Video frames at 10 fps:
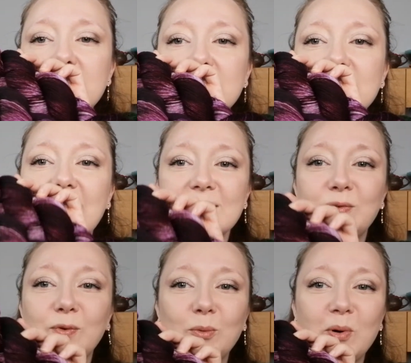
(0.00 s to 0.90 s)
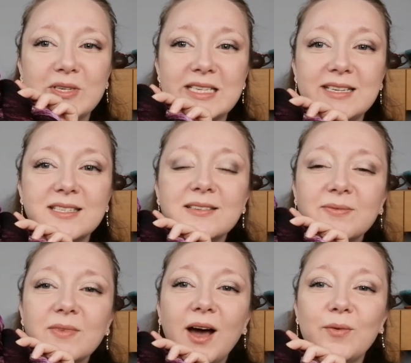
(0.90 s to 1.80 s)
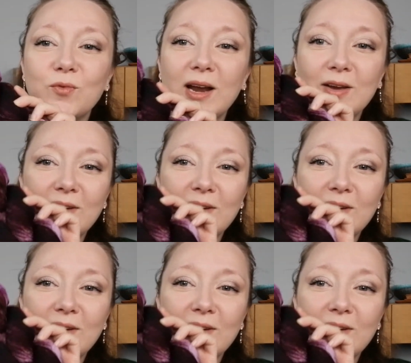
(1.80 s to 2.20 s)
So that's full bodied. I'm really,